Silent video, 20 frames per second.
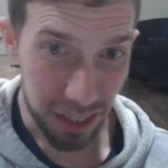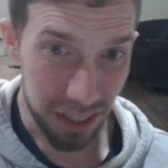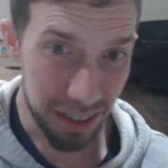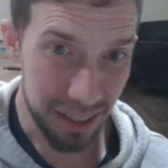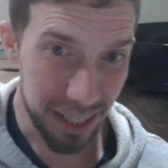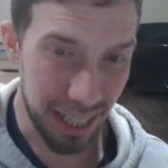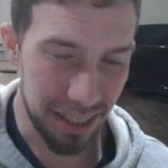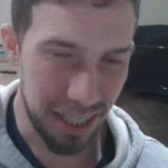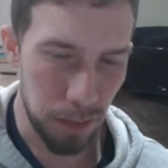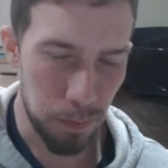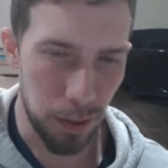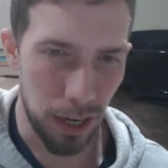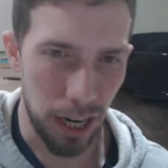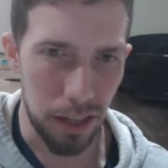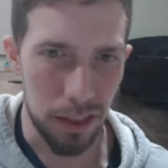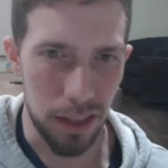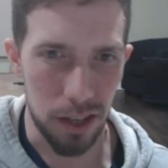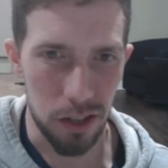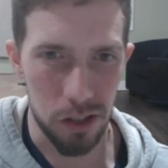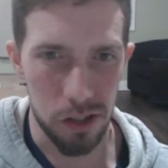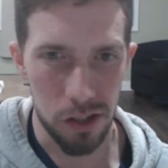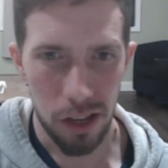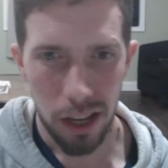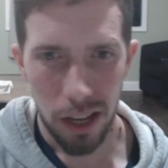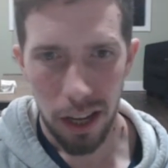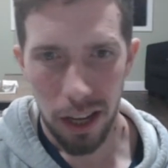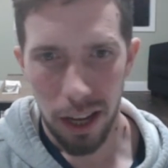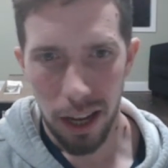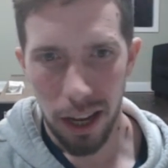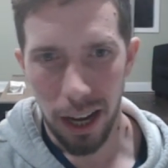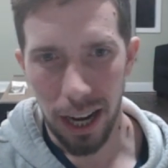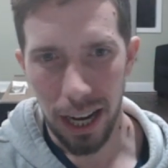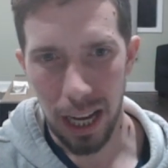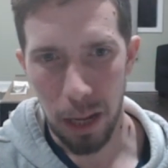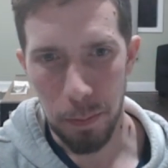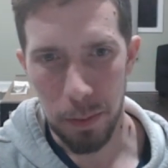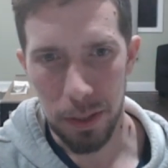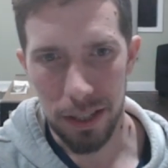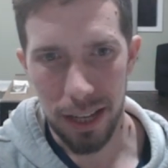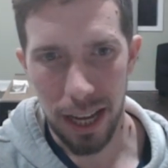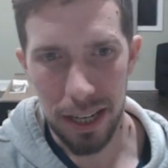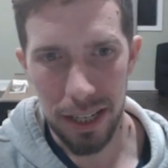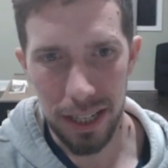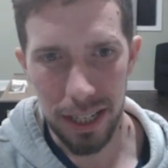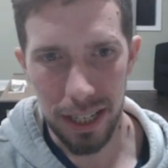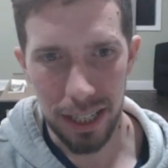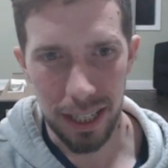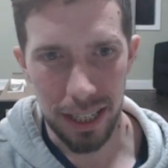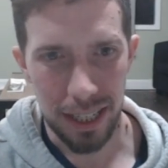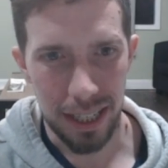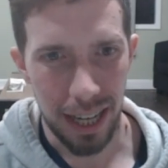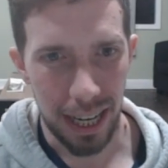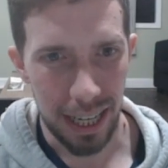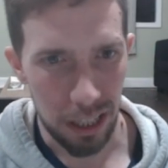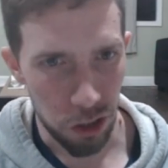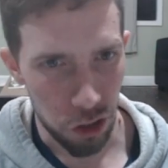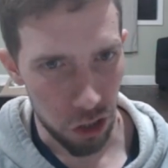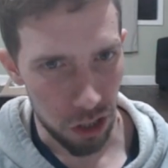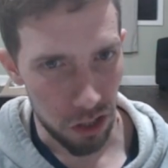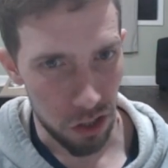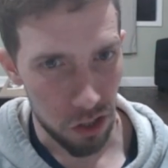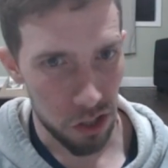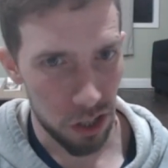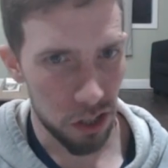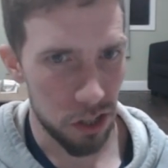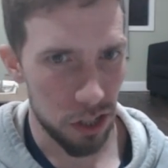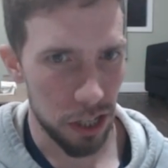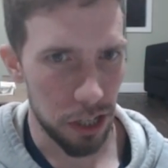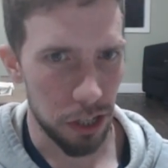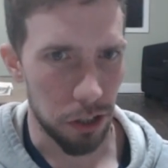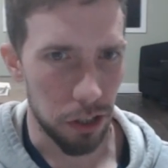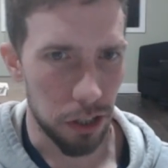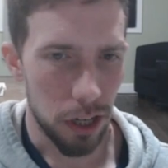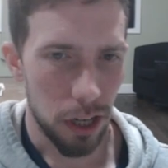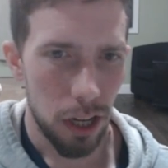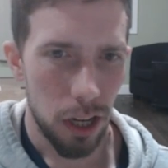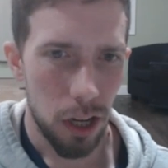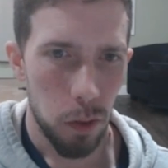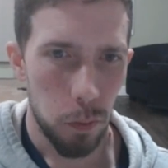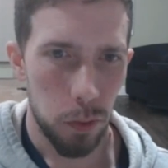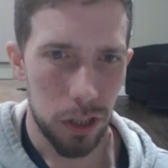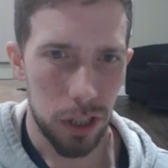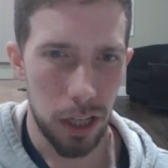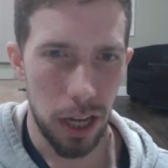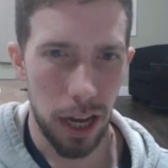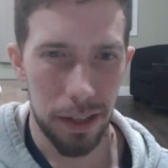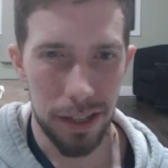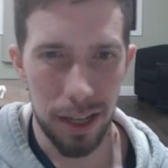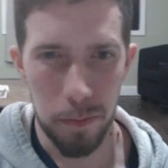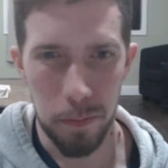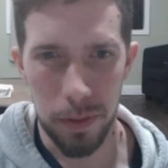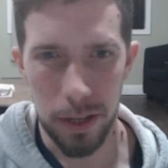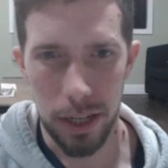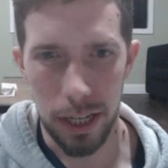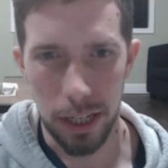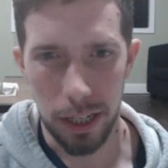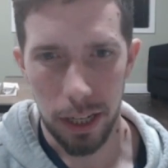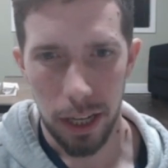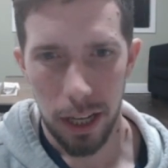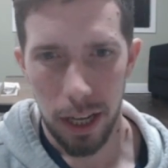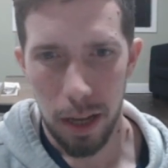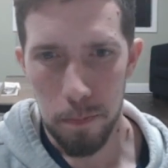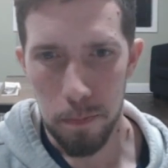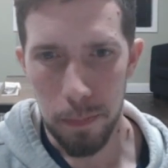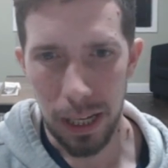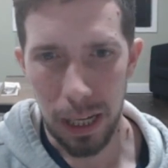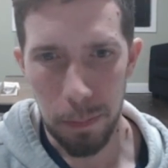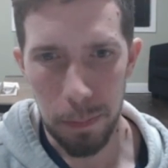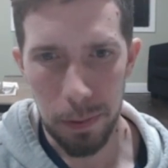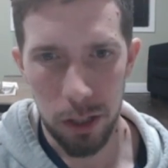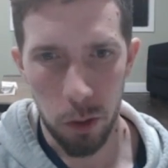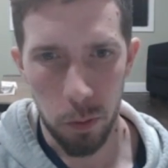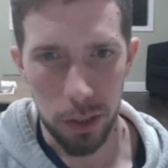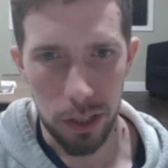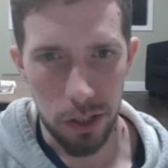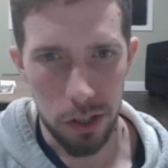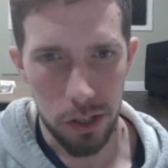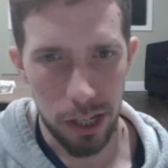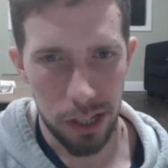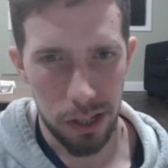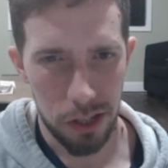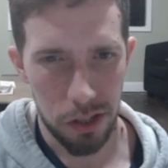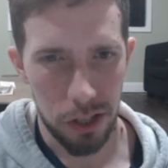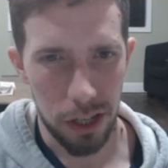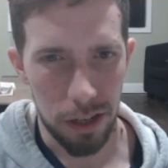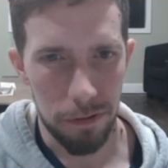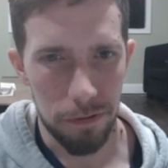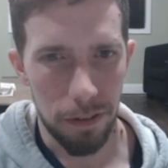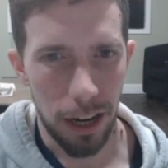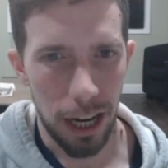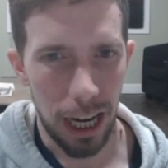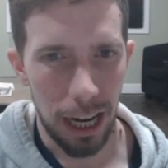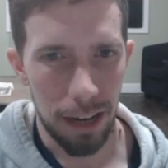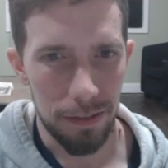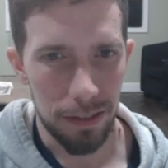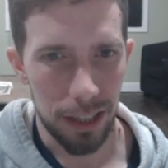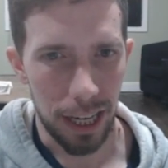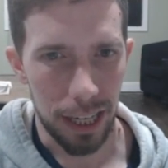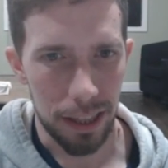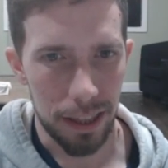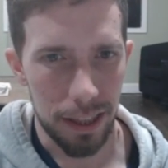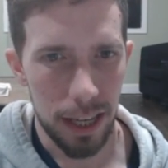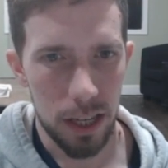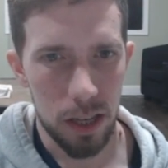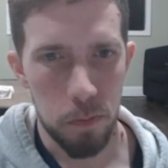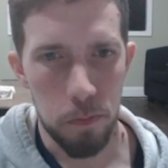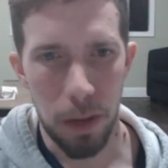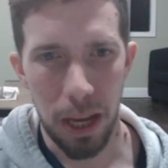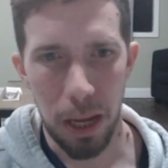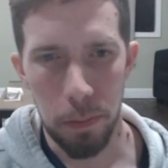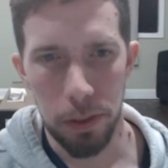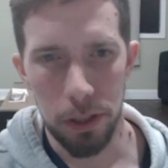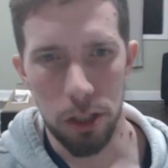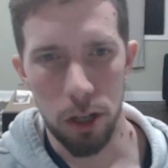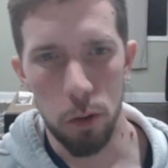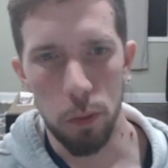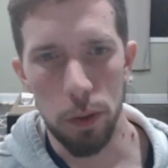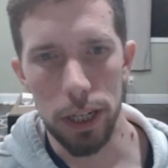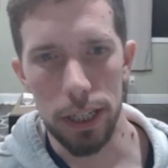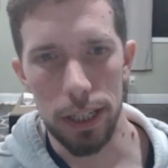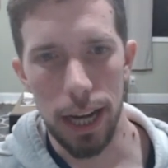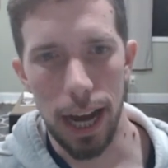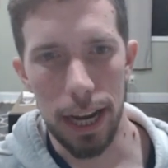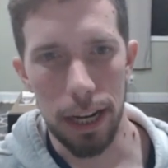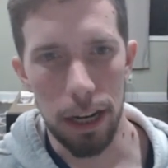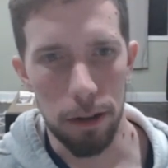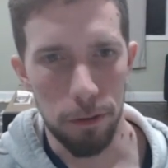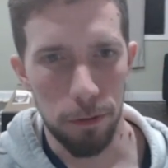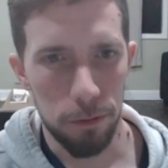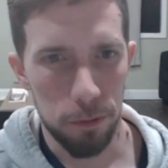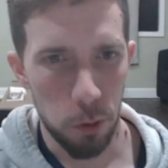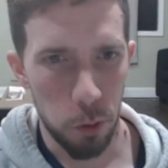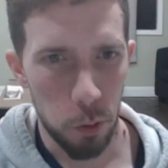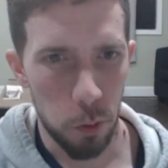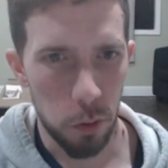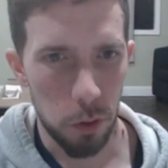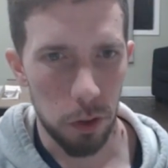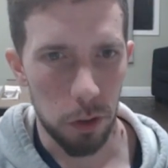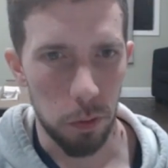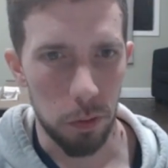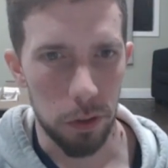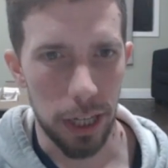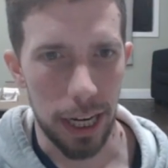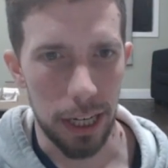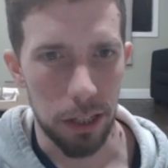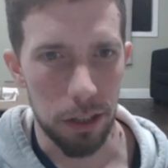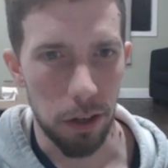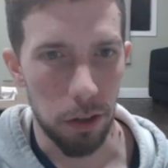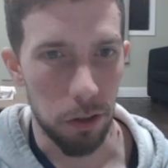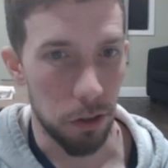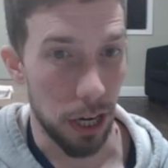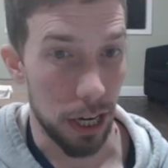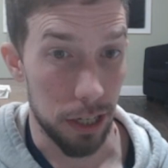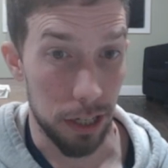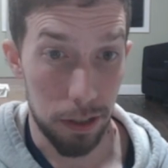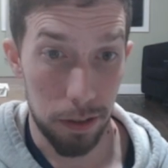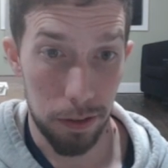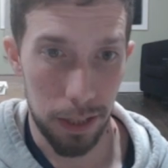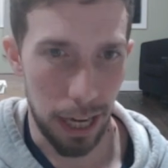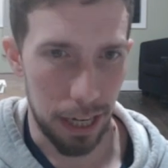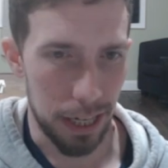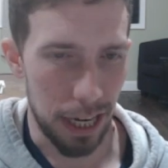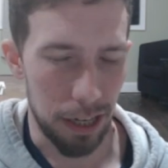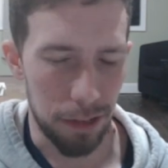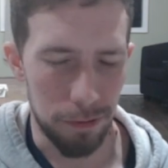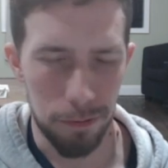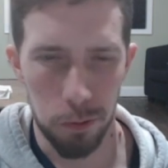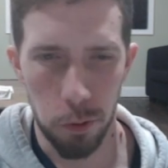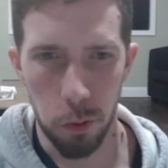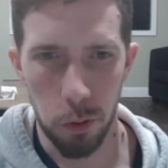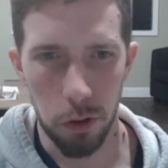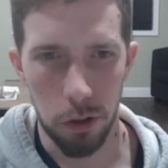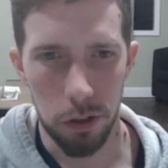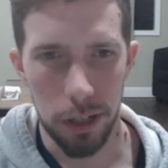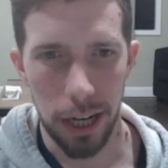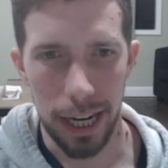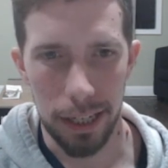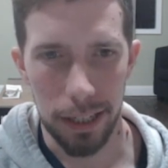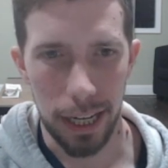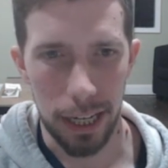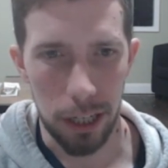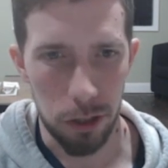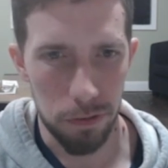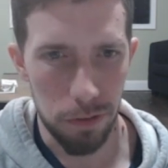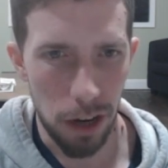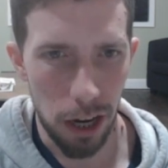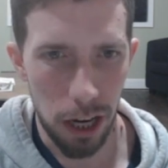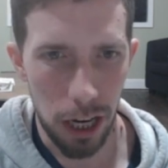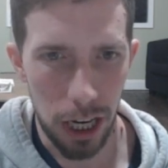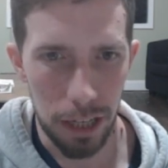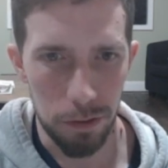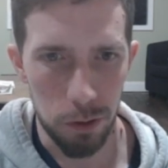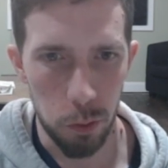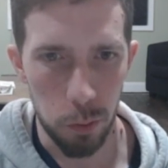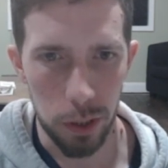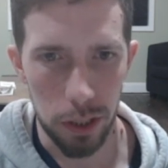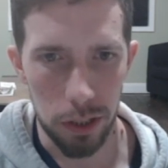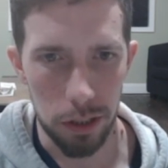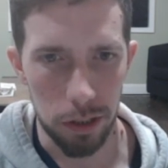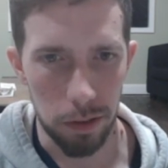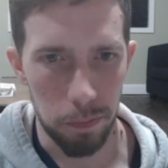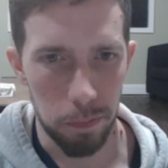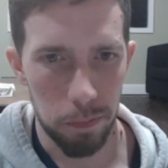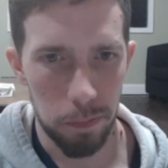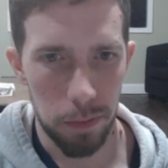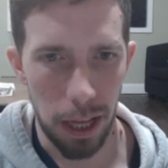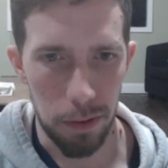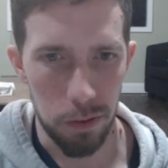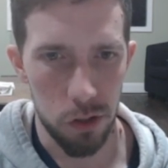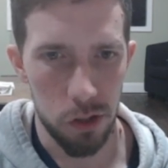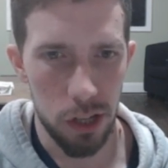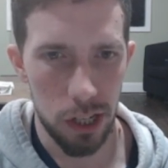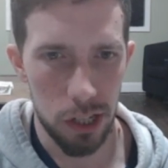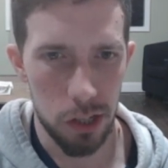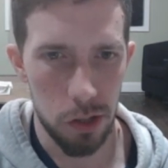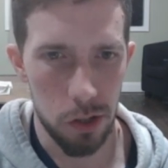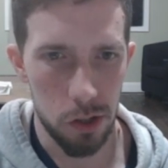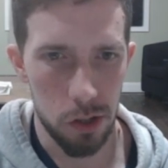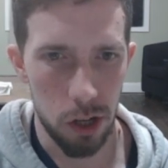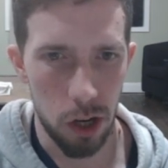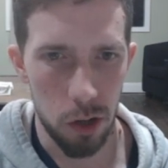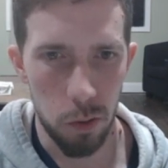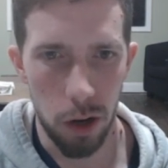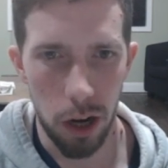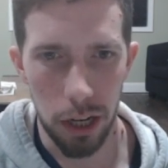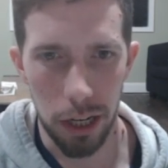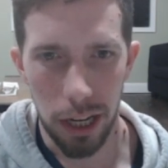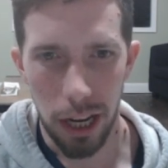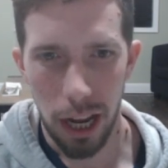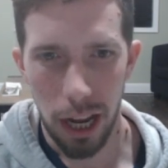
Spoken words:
the idea behind this, I am intending knight g6 here, with the idea being maybe going c6 d5 like this, maybe going knight f4 or knight f4, knight h5, queen to f6, and so on.